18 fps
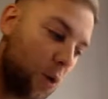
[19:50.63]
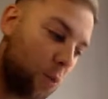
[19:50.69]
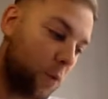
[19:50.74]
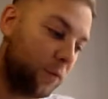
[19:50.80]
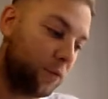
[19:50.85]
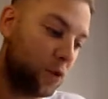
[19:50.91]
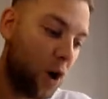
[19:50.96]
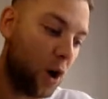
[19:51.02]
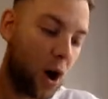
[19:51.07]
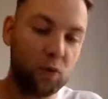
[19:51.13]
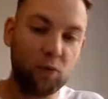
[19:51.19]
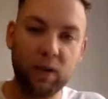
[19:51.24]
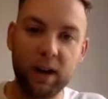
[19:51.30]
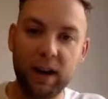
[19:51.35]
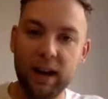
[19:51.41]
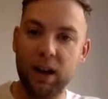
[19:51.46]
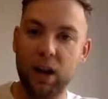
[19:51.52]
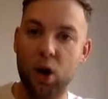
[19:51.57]
We've got a
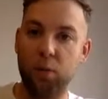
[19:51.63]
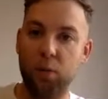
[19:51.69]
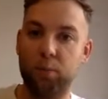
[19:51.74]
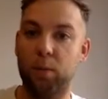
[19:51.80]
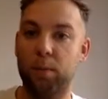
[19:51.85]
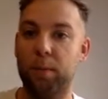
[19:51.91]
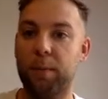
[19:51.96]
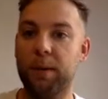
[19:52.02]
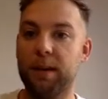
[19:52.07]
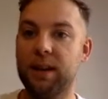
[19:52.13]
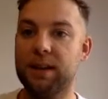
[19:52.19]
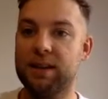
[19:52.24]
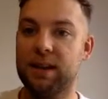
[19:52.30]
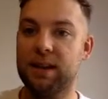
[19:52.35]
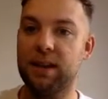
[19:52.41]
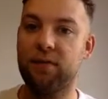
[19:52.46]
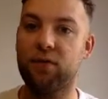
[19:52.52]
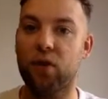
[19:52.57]
really low
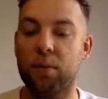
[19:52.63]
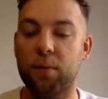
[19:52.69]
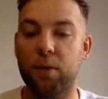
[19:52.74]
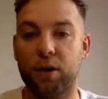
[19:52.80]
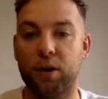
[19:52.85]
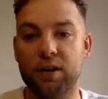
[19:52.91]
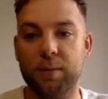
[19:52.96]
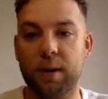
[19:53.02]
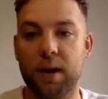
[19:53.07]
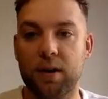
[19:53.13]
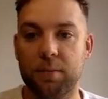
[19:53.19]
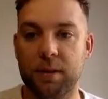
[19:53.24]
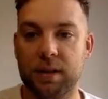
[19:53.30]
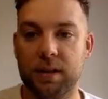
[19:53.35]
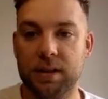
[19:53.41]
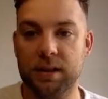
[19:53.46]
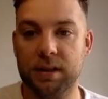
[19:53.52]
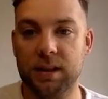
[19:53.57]
probability from our
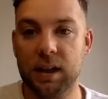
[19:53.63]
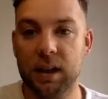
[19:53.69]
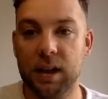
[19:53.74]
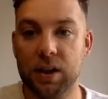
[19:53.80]
experiments,